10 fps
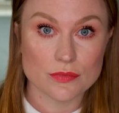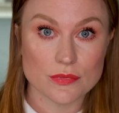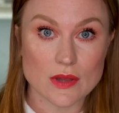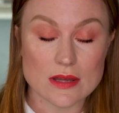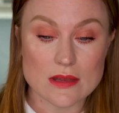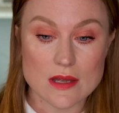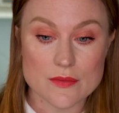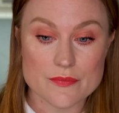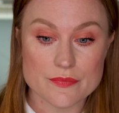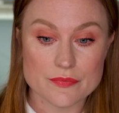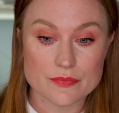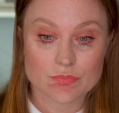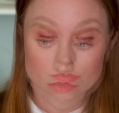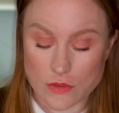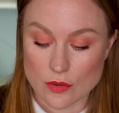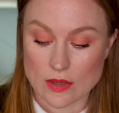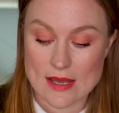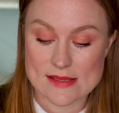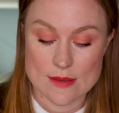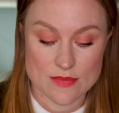Like that. Okay,
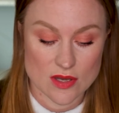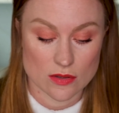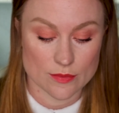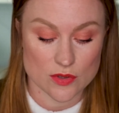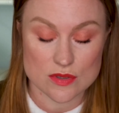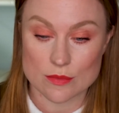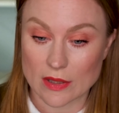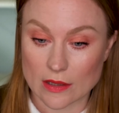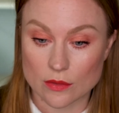same thing on the bottom now.